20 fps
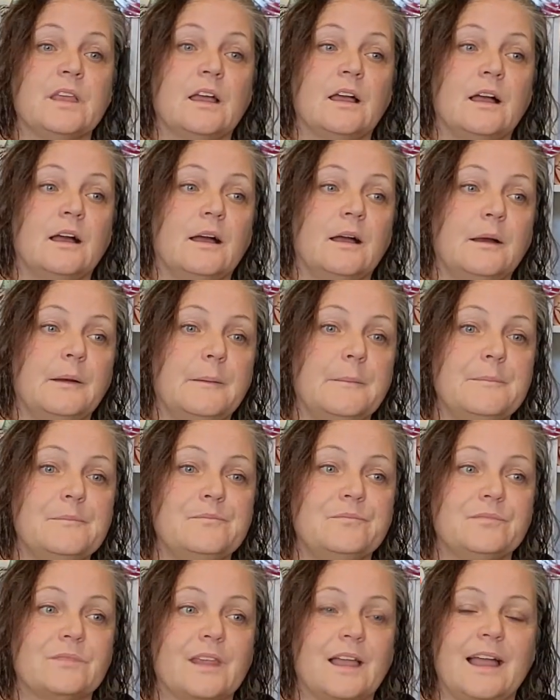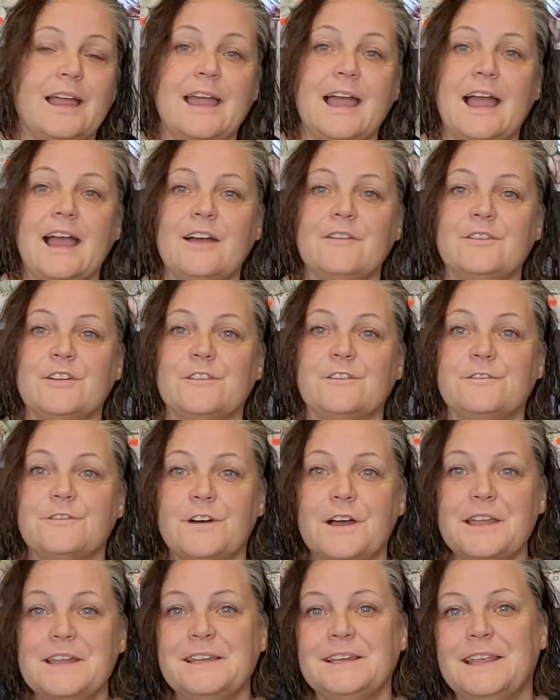I have a
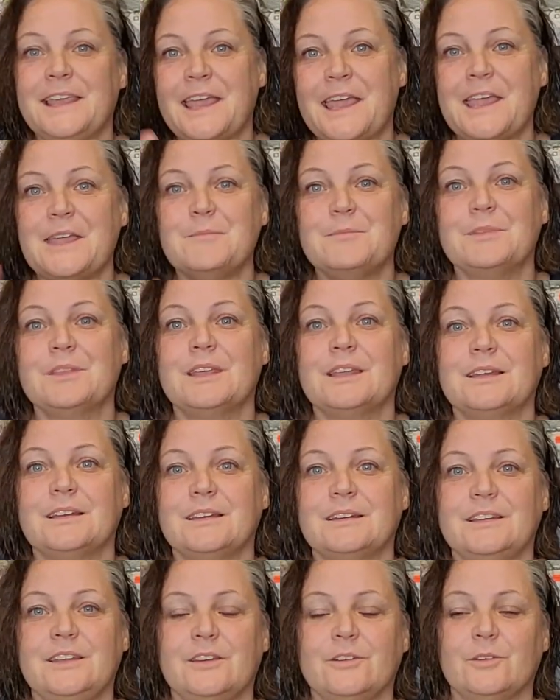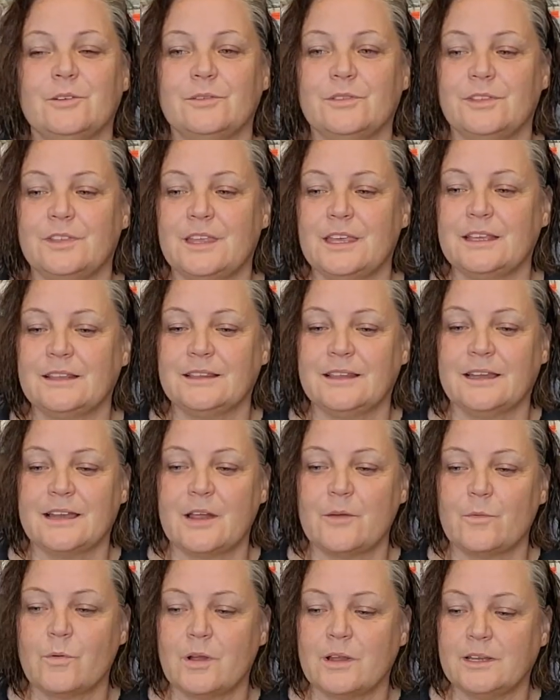fun game that, you know, thing that
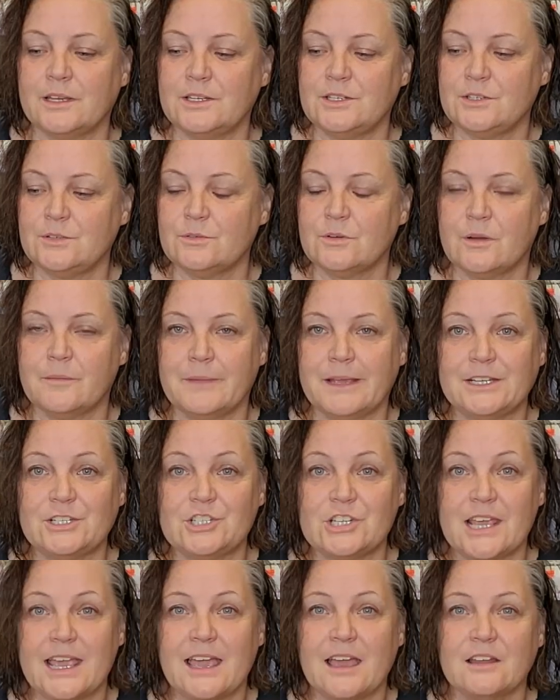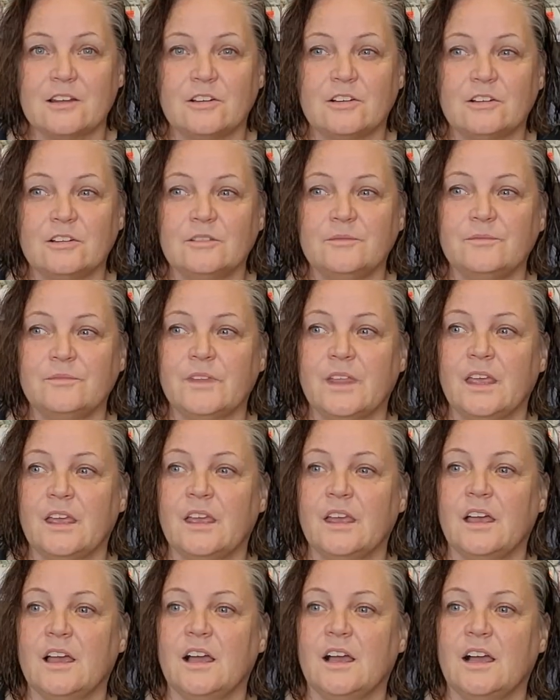I want to do on my channel.
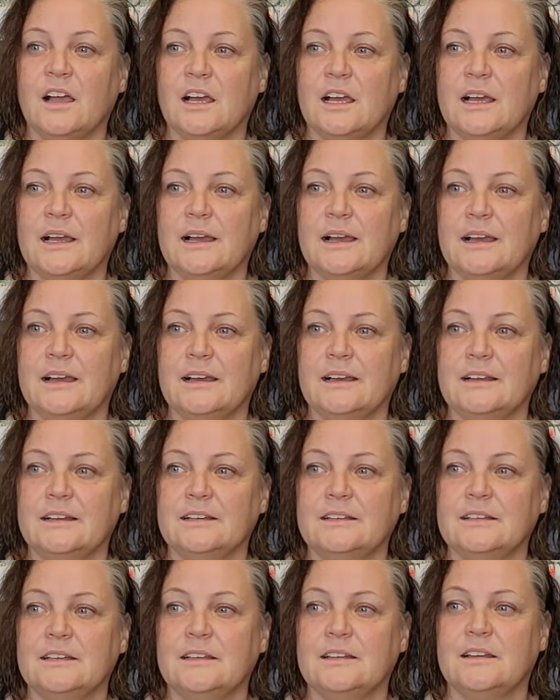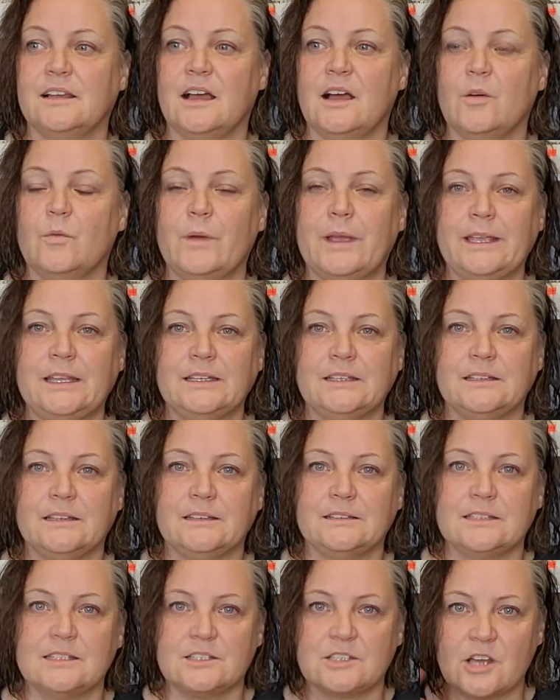I'll wait
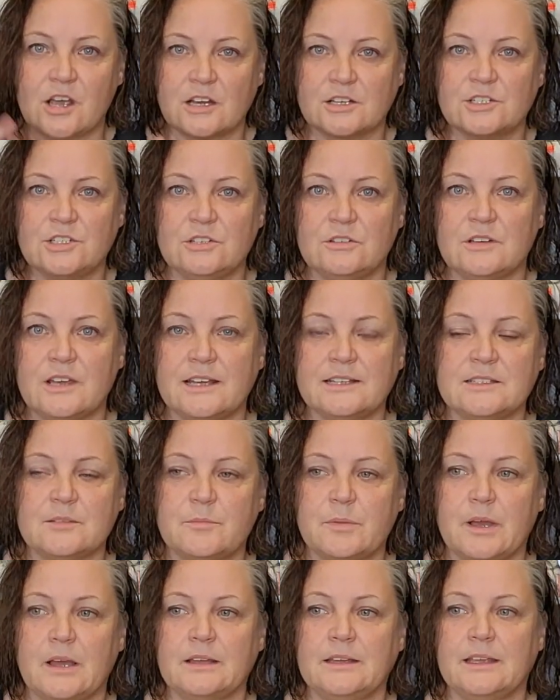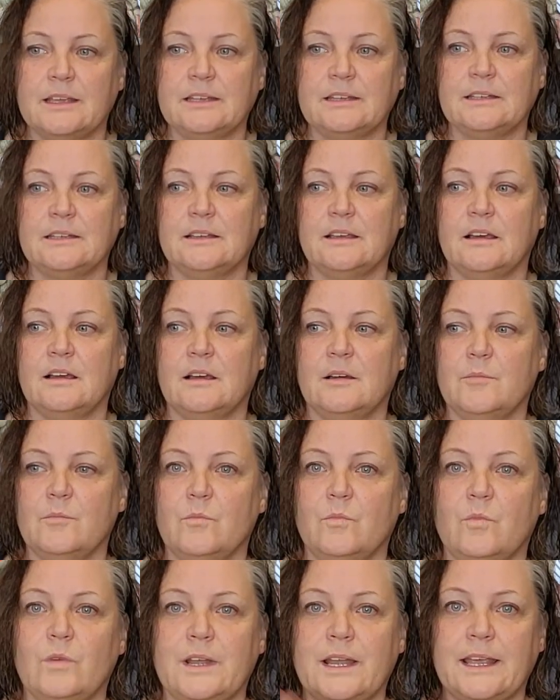to talk to you guys about it
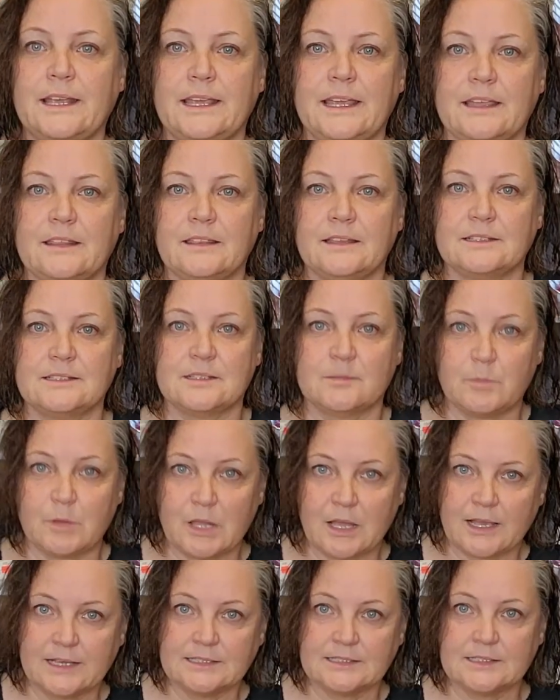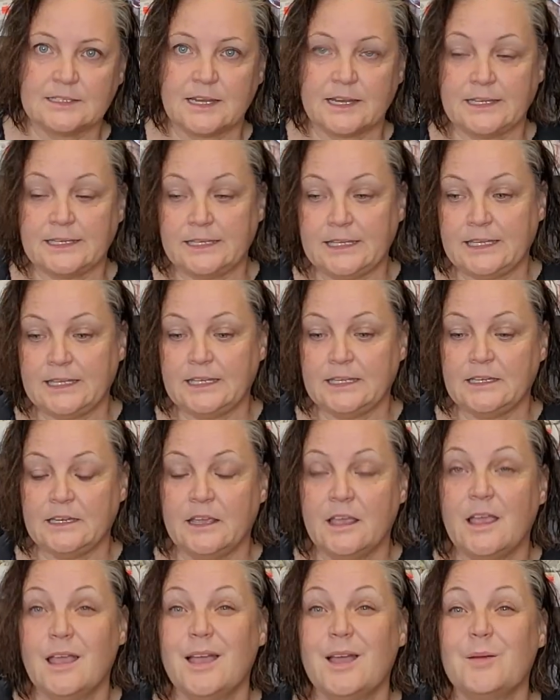when I get the supplies that I need,
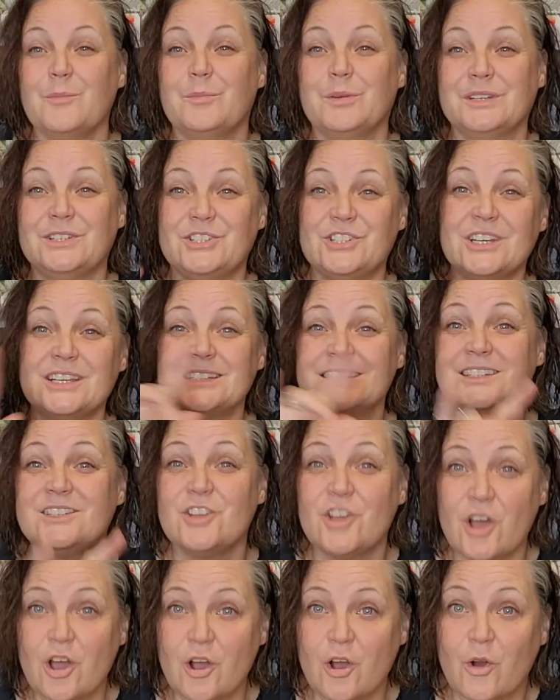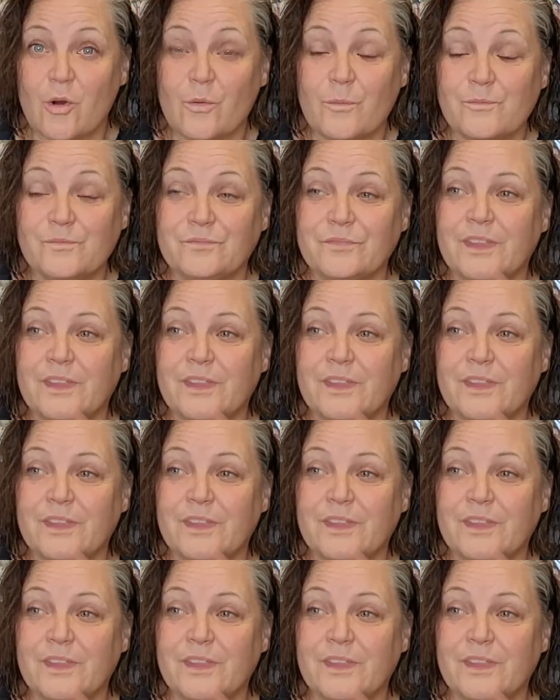but just know